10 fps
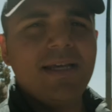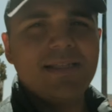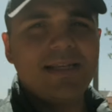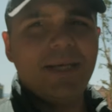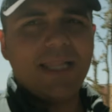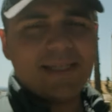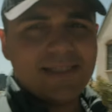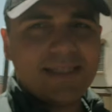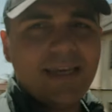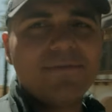It's gonna be a lot
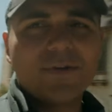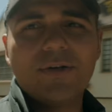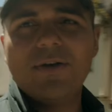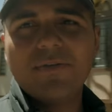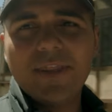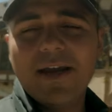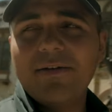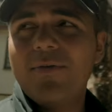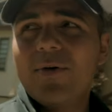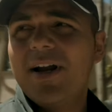safer over there
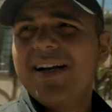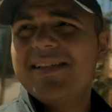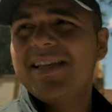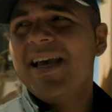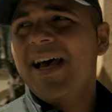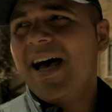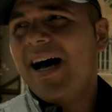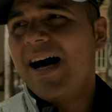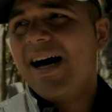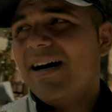for us.
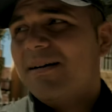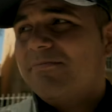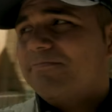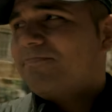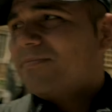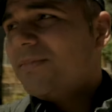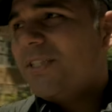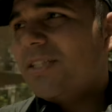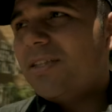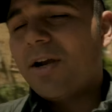
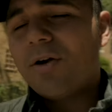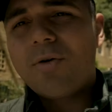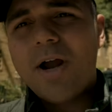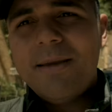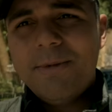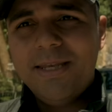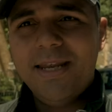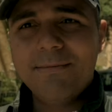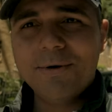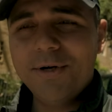Just the crime in the
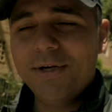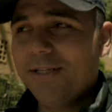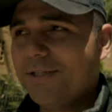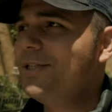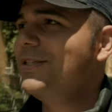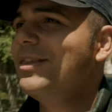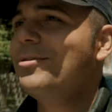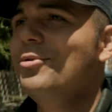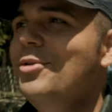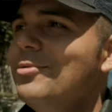neighborhood is just
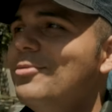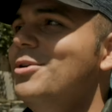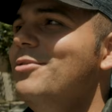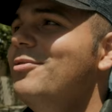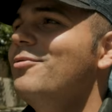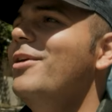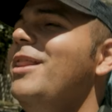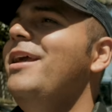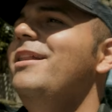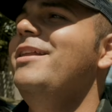through the roof
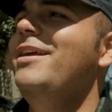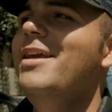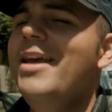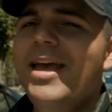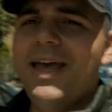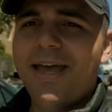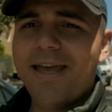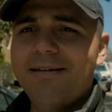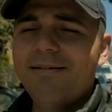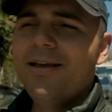lately.
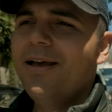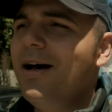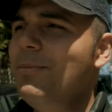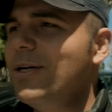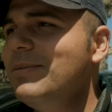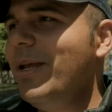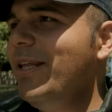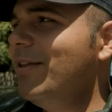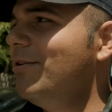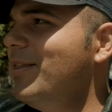And amongst
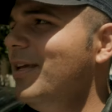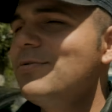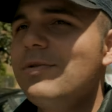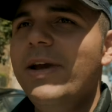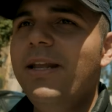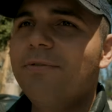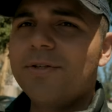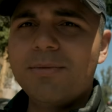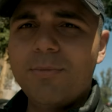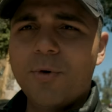many other things, we're ready for
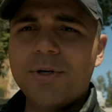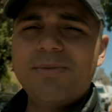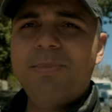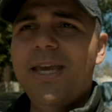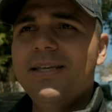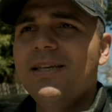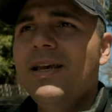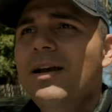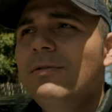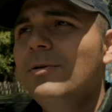some more space.
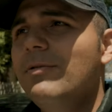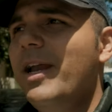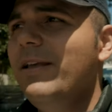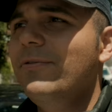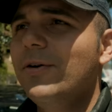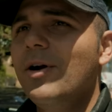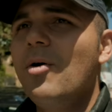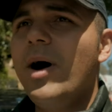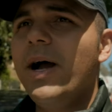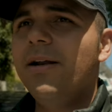We're ready for a
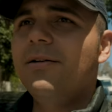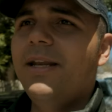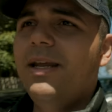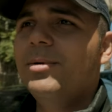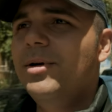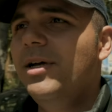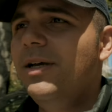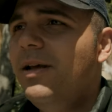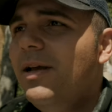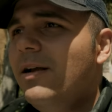quieter
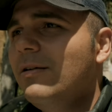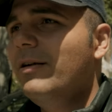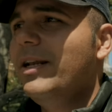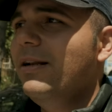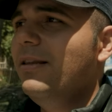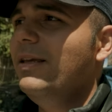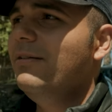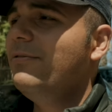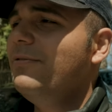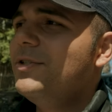neighborhood. We're ready to
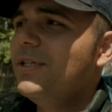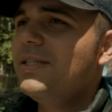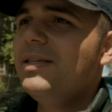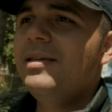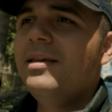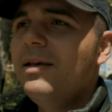live just